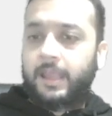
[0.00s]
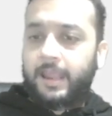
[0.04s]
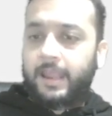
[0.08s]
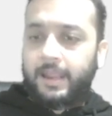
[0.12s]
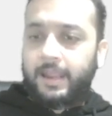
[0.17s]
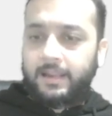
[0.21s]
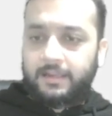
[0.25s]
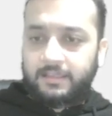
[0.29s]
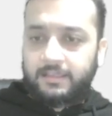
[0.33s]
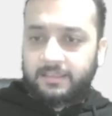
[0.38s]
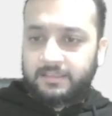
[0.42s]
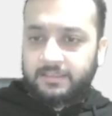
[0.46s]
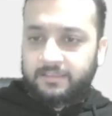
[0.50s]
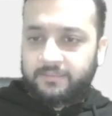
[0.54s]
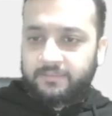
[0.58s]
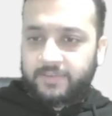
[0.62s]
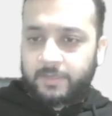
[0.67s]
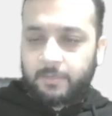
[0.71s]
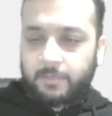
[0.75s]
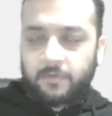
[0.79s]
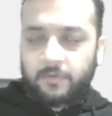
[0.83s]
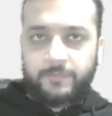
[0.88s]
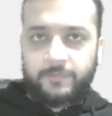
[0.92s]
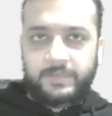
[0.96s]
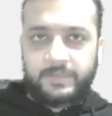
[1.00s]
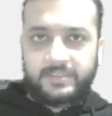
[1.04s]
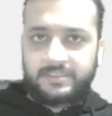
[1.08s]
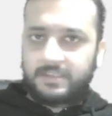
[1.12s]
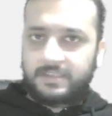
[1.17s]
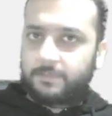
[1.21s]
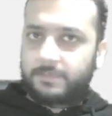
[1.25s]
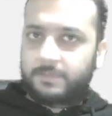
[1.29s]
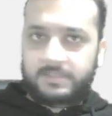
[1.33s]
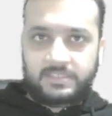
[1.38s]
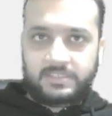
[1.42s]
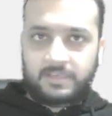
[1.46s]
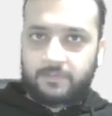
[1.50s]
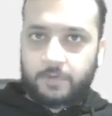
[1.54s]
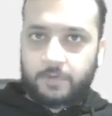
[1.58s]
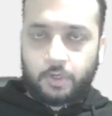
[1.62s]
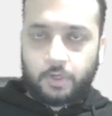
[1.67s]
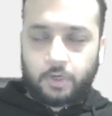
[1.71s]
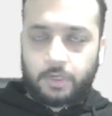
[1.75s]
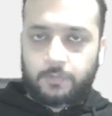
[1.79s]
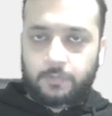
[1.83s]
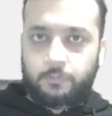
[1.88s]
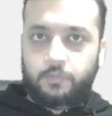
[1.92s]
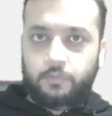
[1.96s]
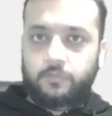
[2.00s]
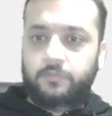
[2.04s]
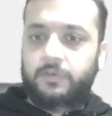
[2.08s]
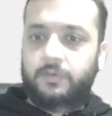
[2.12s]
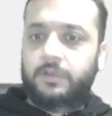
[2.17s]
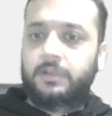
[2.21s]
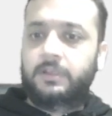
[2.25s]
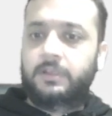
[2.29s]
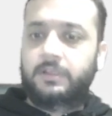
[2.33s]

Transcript: And in the frame of piston, piston not move.